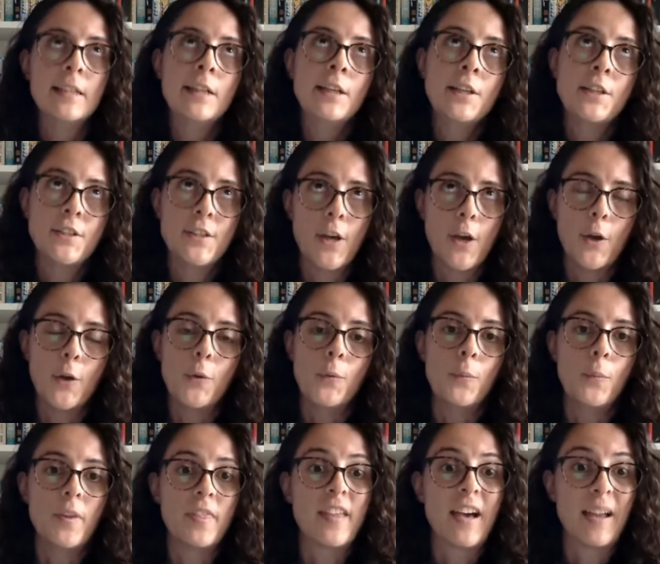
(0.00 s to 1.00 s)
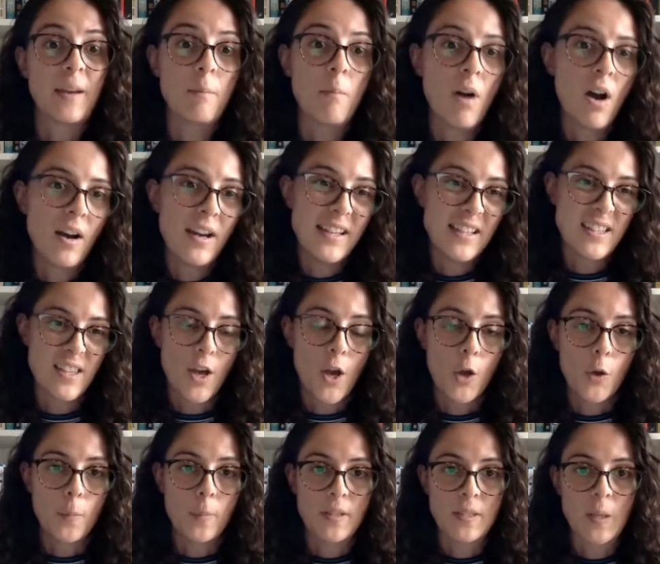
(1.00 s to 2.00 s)
So with that in mind, the
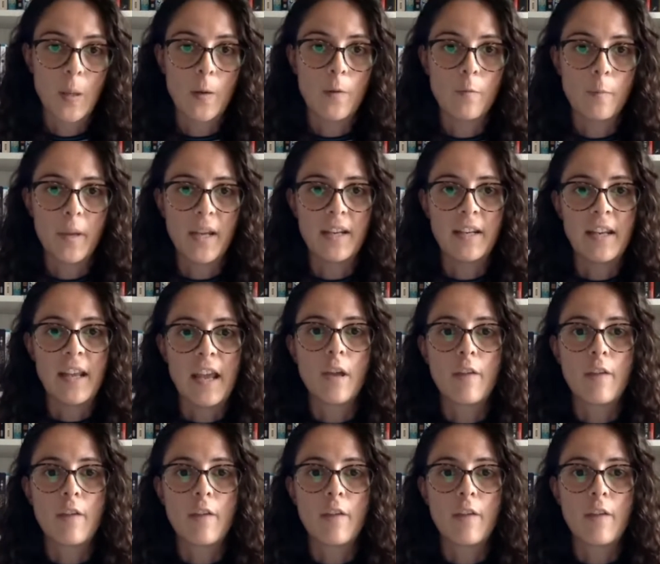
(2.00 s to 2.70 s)
hope has kind of been,